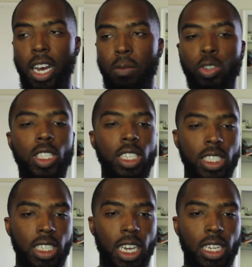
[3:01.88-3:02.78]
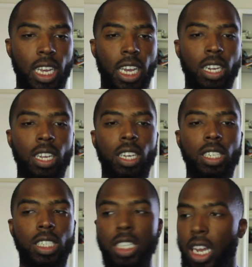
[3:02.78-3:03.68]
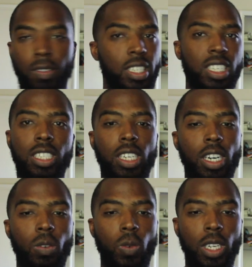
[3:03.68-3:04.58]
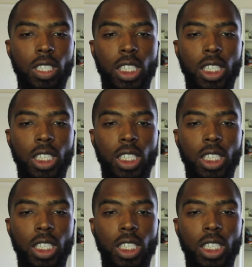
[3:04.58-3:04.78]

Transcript: Butina said that she never intended to hurt anyone.